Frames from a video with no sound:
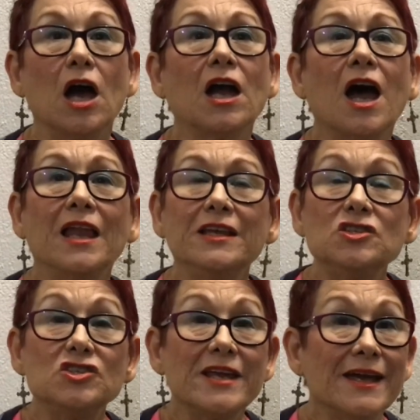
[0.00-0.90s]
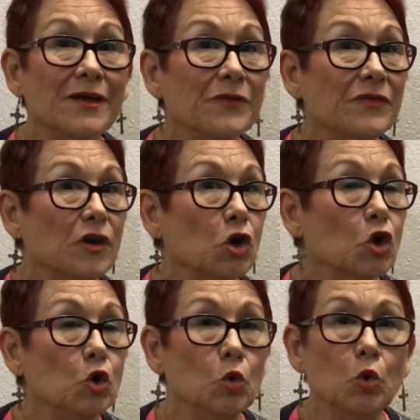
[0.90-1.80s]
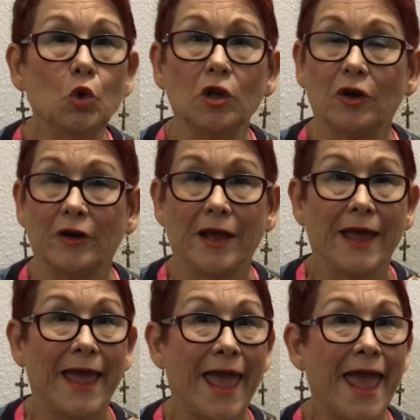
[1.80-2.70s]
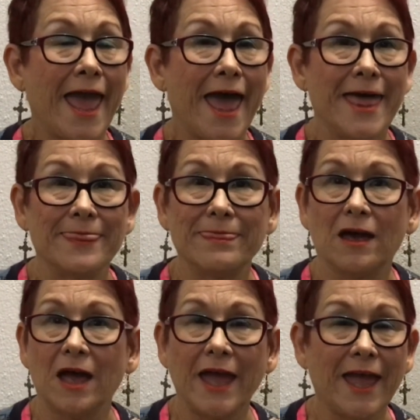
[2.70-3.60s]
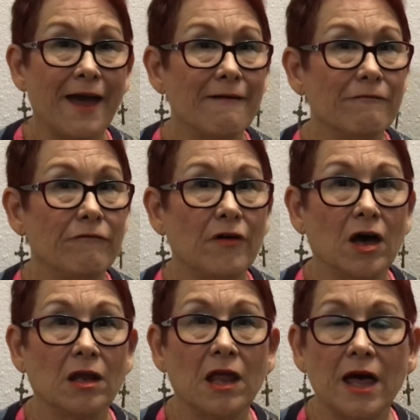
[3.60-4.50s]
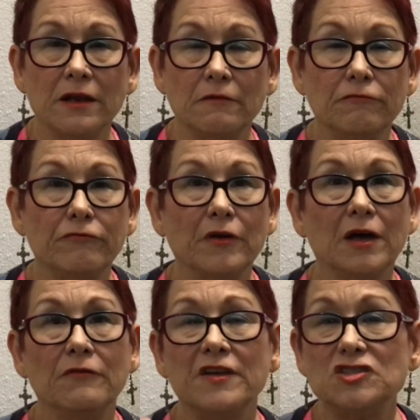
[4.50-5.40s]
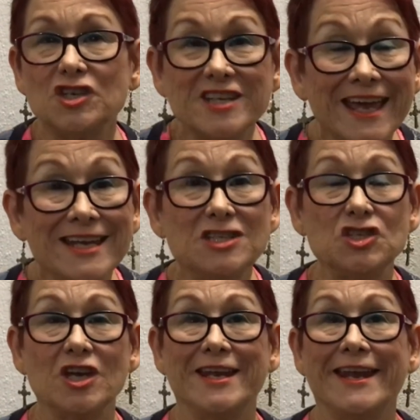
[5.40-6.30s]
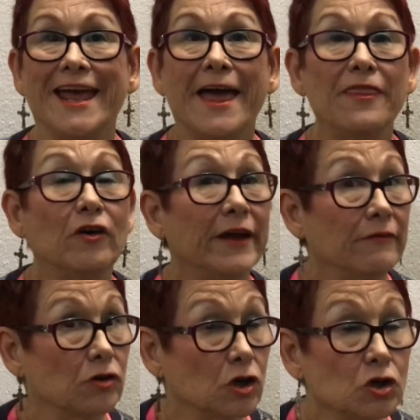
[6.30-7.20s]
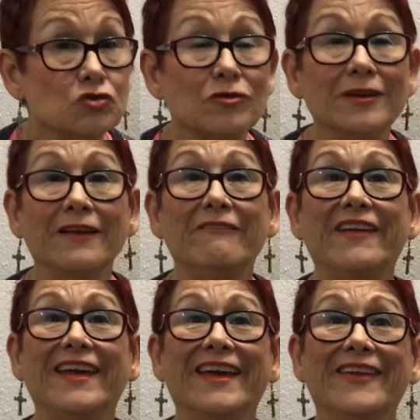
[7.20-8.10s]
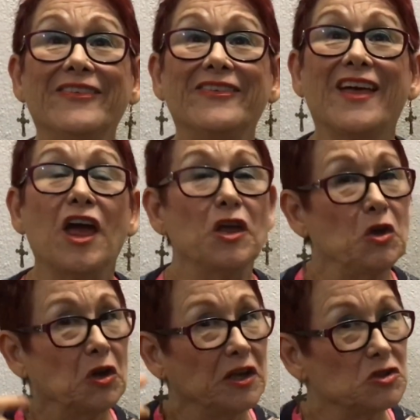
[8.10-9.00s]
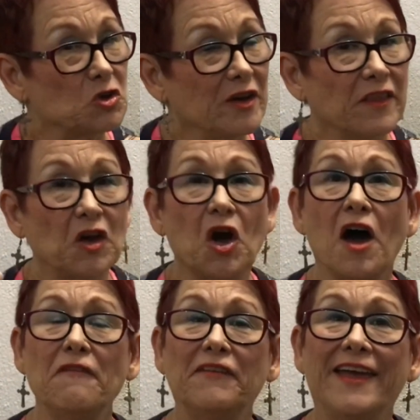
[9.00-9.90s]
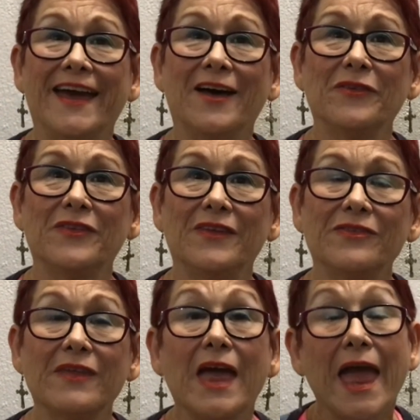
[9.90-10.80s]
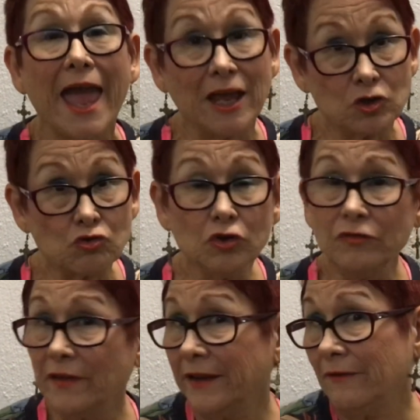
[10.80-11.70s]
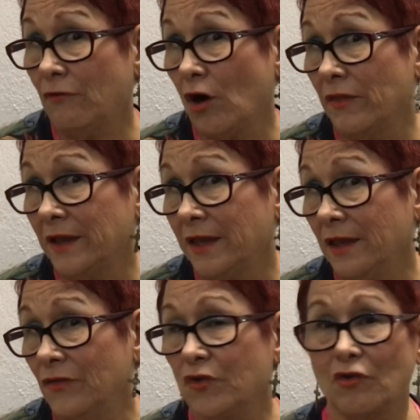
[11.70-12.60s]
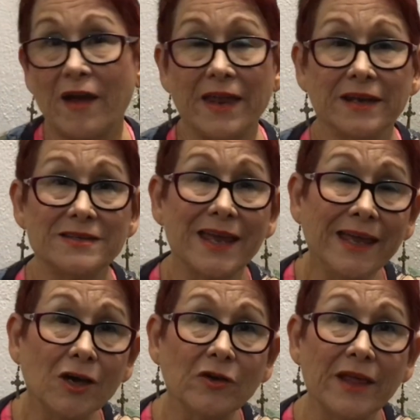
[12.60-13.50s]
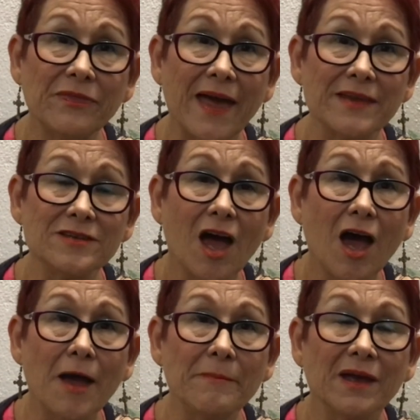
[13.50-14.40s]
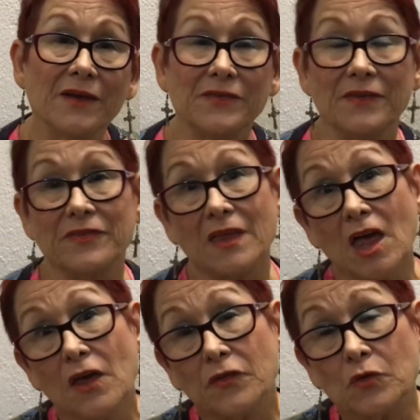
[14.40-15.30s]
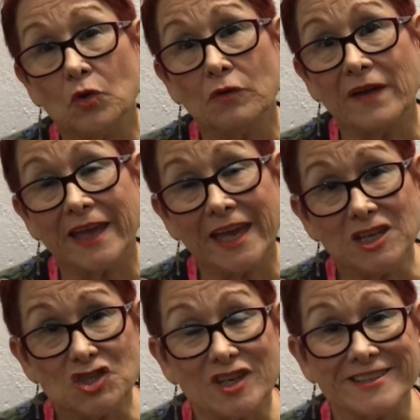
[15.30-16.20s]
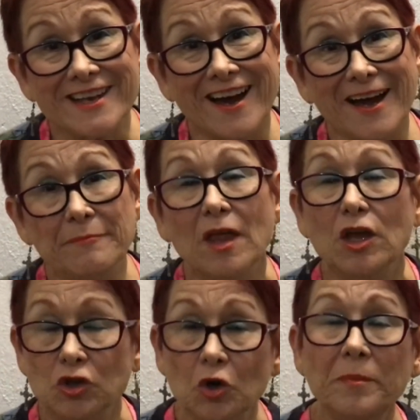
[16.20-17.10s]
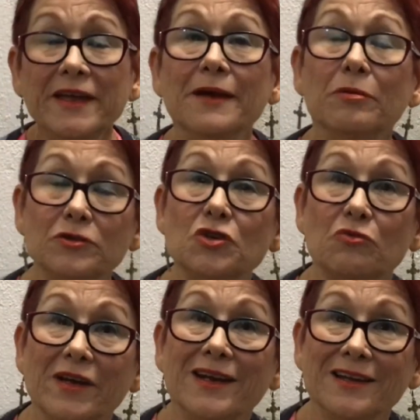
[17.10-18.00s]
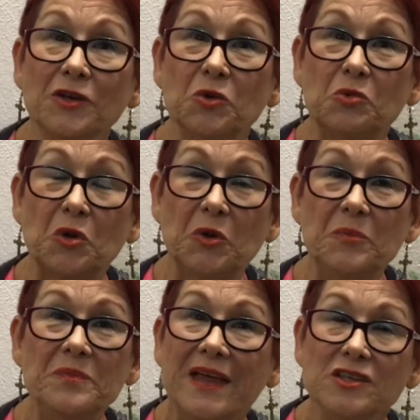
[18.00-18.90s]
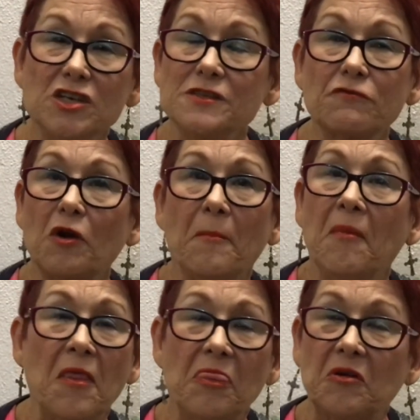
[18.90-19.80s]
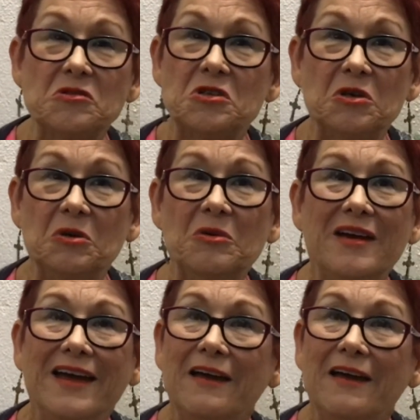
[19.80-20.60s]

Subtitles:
College towns that are cooler and have a lot of vegetation. They'll have cultural events. You'll enjoy the coffee houses. And truthfully, if all the kids are out of town at that time because it's school vacation time, you'll be able to rent a little room just for a month or 2,